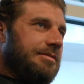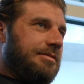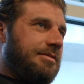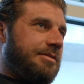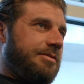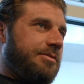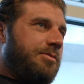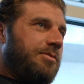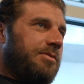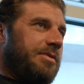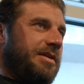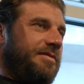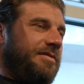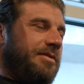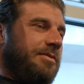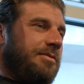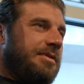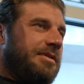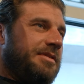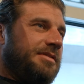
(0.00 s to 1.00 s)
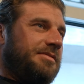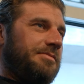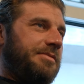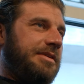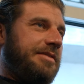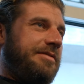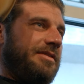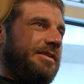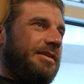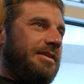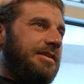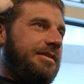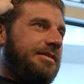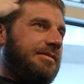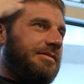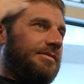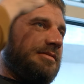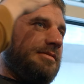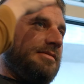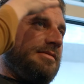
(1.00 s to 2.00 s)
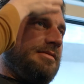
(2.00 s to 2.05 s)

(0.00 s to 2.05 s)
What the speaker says: So wifey wants, wifey gets.